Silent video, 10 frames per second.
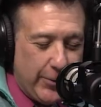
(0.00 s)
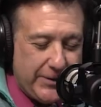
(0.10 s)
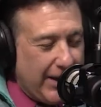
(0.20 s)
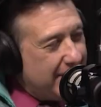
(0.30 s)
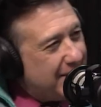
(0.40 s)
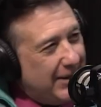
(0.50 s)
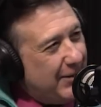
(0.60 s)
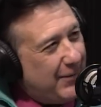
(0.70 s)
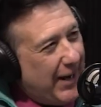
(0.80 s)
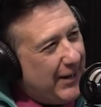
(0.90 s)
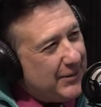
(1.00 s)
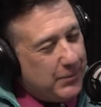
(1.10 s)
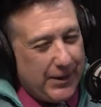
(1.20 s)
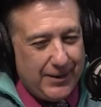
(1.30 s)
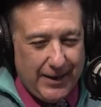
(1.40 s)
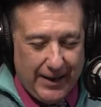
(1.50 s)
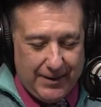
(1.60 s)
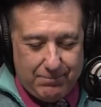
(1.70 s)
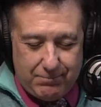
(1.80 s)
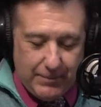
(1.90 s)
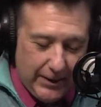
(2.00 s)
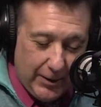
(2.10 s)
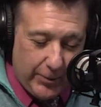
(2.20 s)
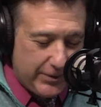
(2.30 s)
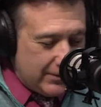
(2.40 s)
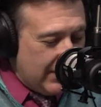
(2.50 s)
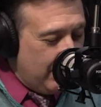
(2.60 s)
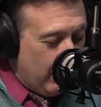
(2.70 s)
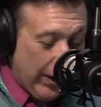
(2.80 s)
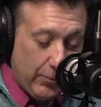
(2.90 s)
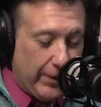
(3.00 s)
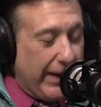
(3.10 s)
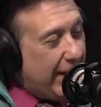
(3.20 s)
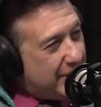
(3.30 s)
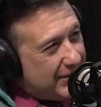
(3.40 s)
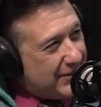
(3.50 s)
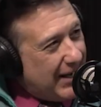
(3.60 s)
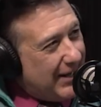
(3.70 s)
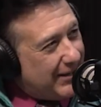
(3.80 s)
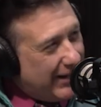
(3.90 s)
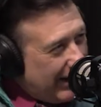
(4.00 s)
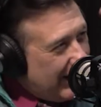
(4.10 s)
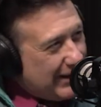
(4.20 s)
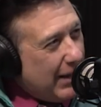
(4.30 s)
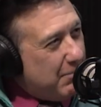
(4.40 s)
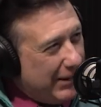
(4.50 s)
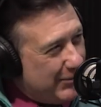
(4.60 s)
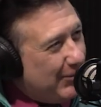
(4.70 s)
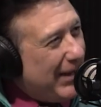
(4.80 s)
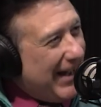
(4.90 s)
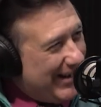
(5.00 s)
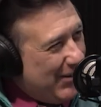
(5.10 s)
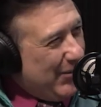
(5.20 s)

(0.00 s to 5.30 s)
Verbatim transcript: I always ask in advance, but I it always right when I have to say it, then I get that mental block